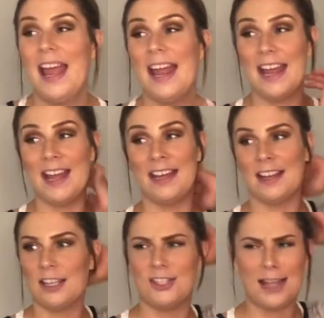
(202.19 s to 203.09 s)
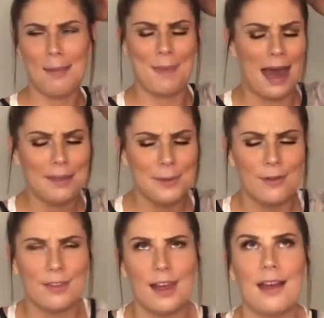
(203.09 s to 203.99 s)
And like she got mad at me
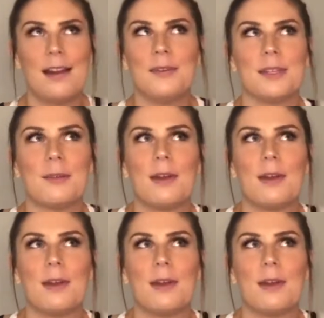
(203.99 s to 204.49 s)
over that, and I was like,